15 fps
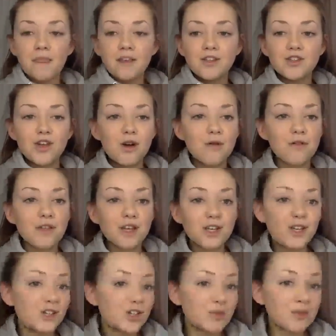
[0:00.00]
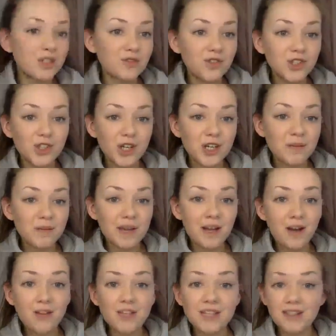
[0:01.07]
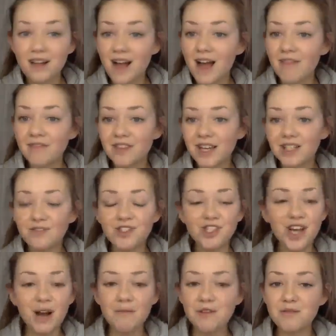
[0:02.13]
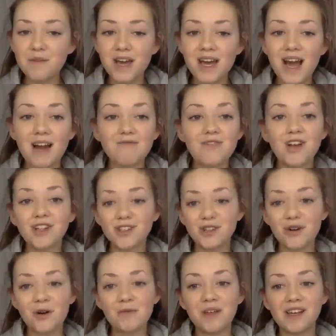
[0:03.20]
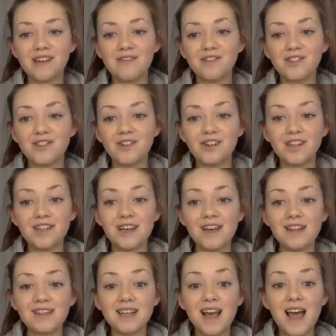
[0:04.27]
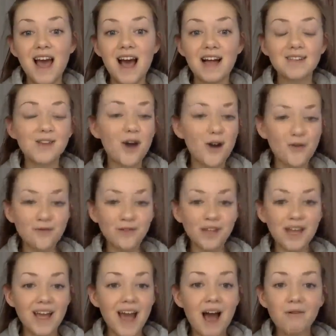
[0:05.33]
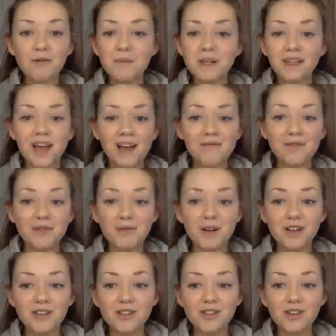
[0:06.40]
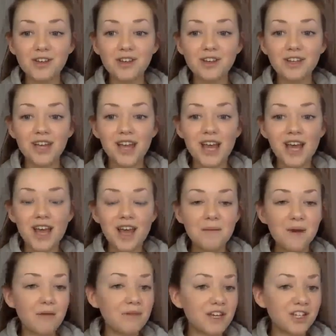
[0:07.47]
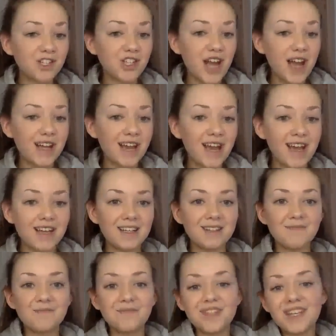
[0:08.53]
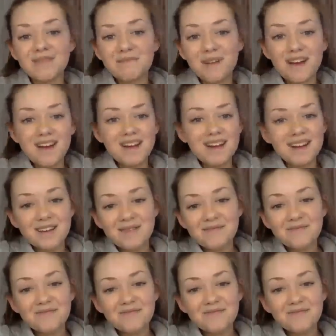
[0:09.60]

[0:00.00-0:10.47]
So thank you so much for joining me on this live. Thanks for chatting with me. I really do hope that you've enjoyed it, and hopefully I will be live with you all soon, and we can chat again. Bye.